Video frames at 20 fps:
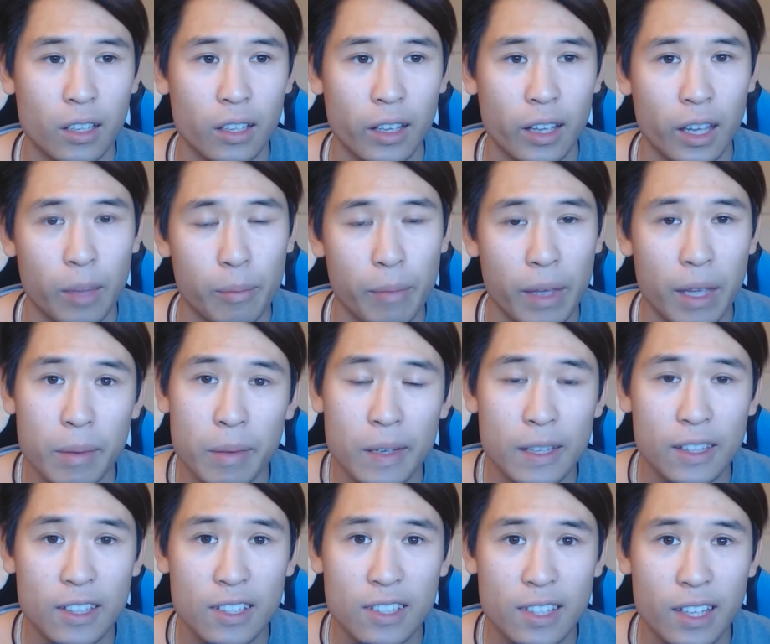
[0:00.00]
and
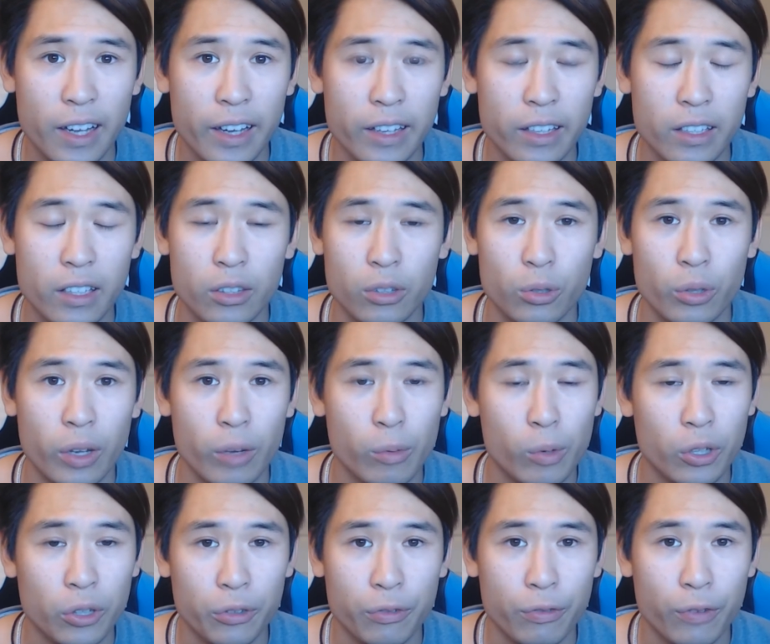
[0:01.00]
maybe decide, do they
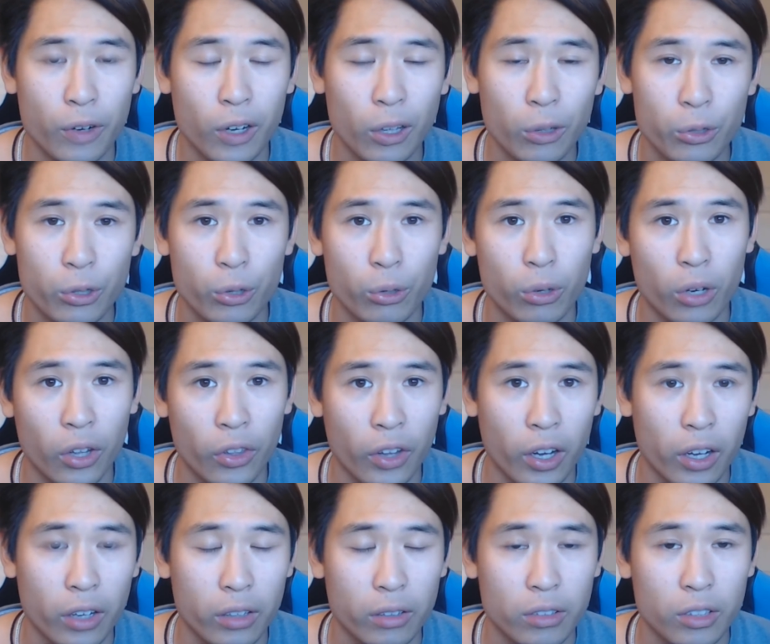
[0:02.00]
want to follow you or
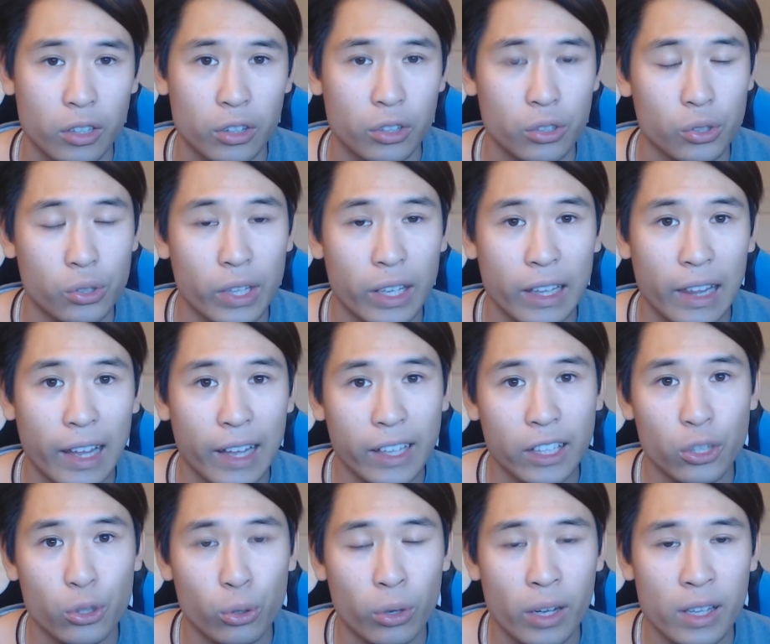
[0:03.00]
not? Do they
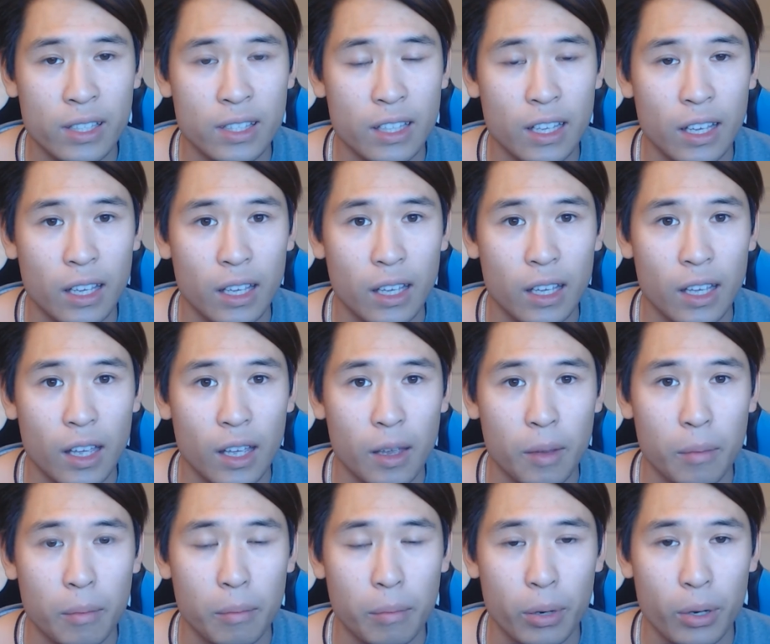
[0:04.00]
like you as a
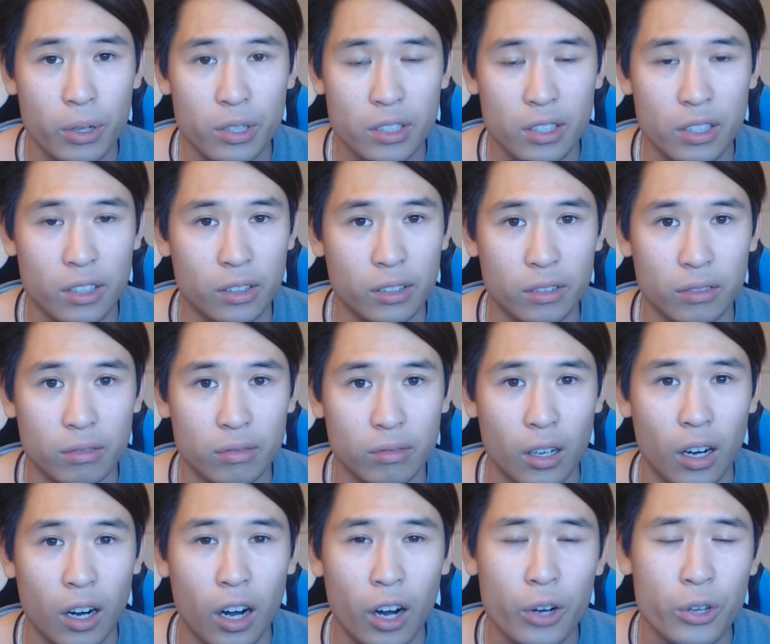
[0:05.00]
person?
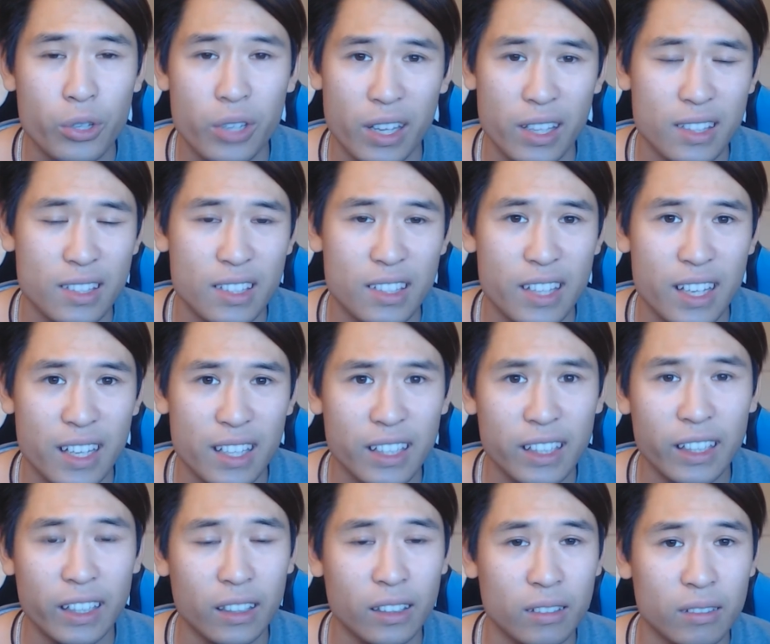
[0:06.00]
Are you
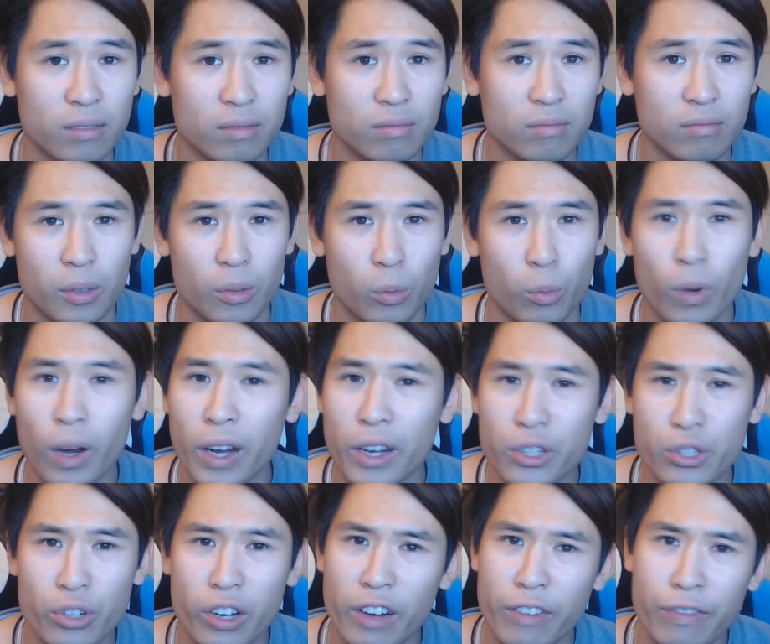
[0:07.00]
entertaining? Why
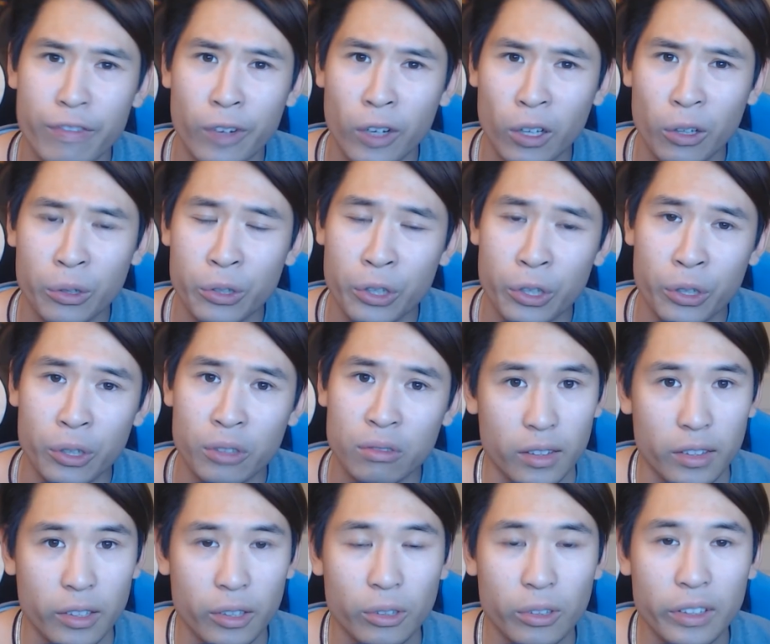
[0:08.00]
should I follow you?
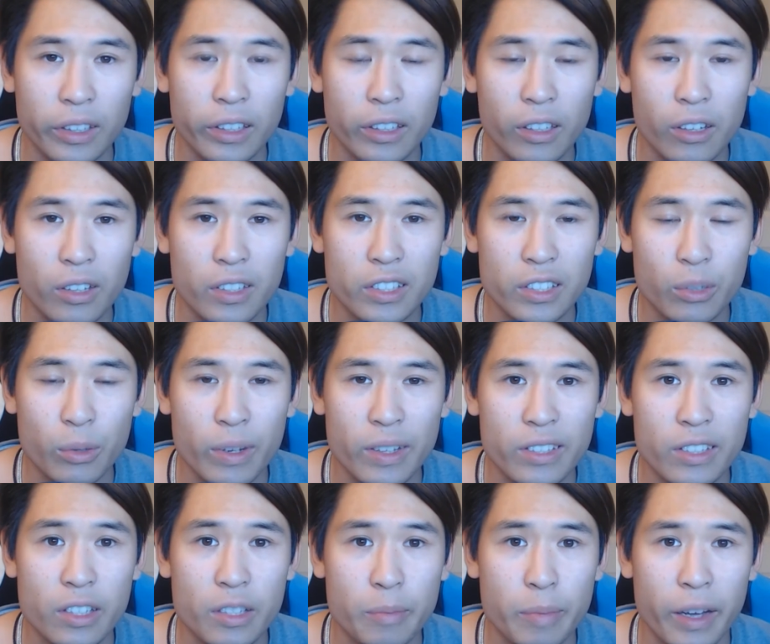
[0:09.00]
The only
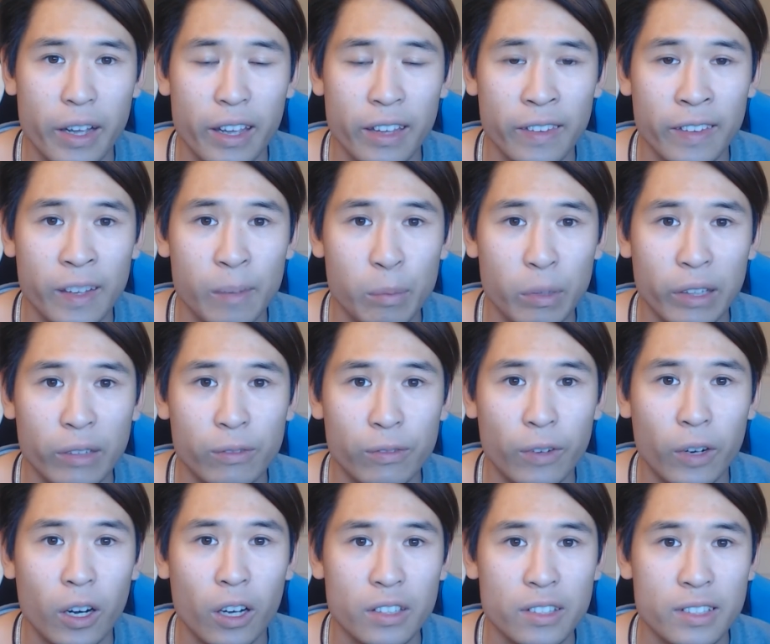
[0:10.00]
consequences by enabling
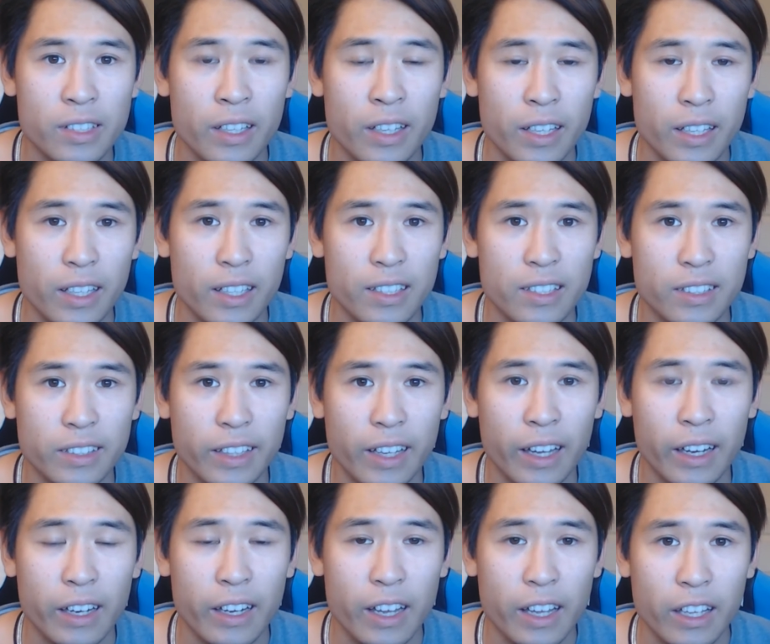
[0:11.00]
VODs is
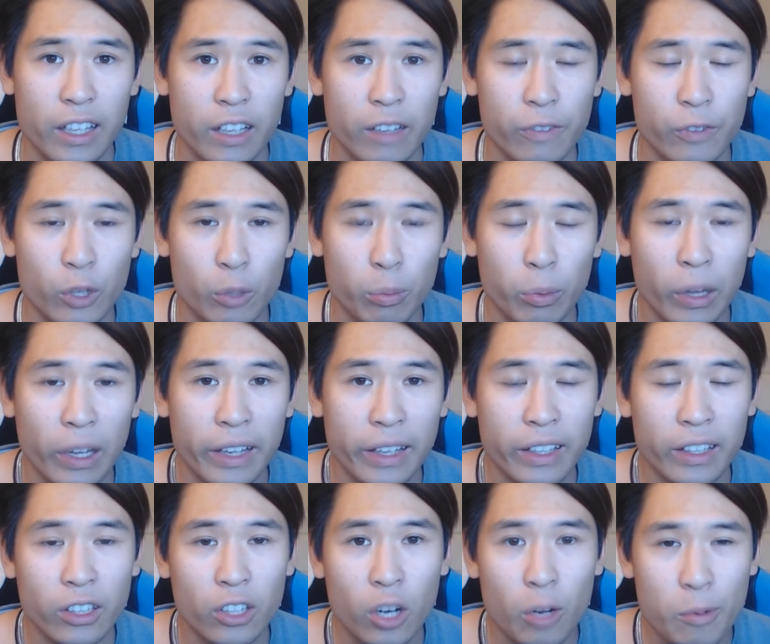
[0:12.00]
that if you're
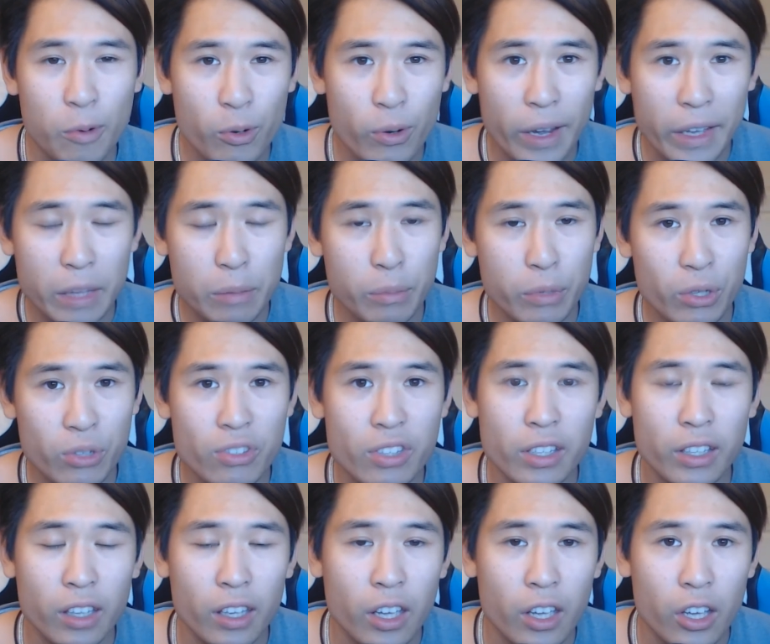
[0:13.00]
playing copyright
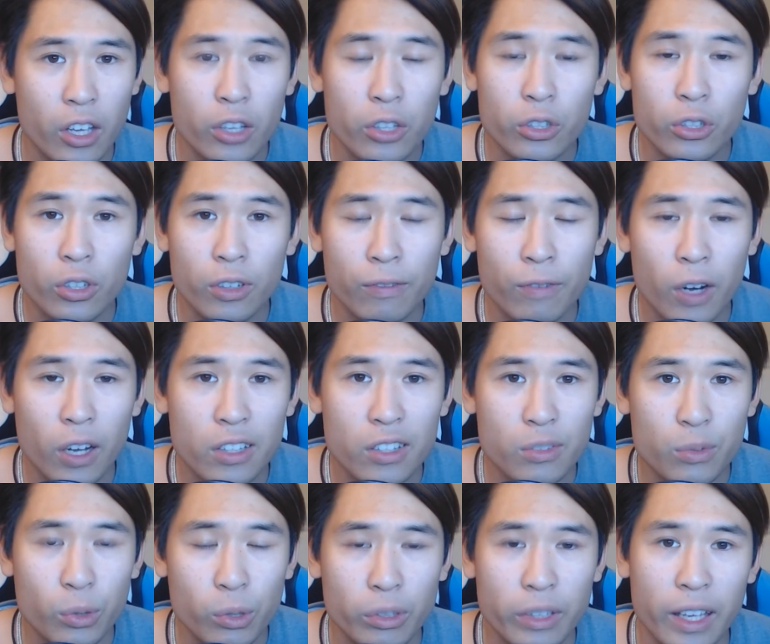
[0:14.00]
music, your
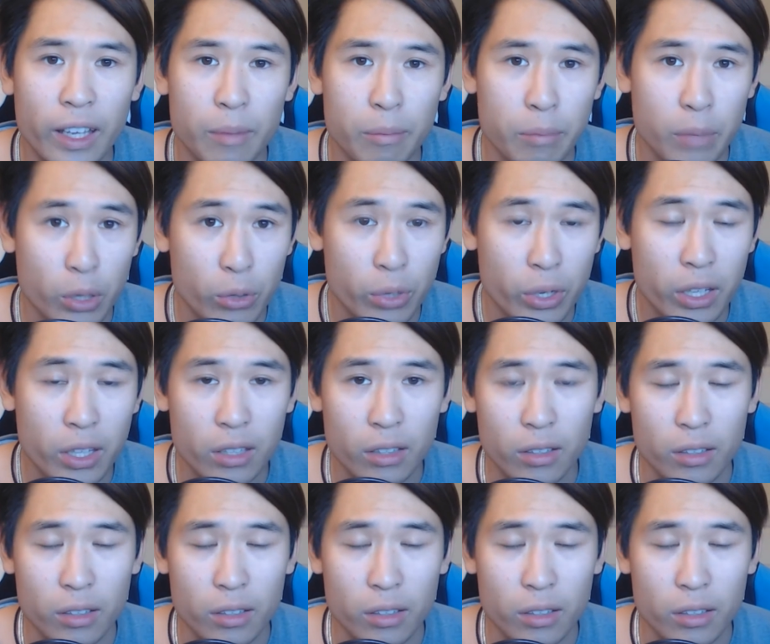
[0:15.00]
VODs will get muted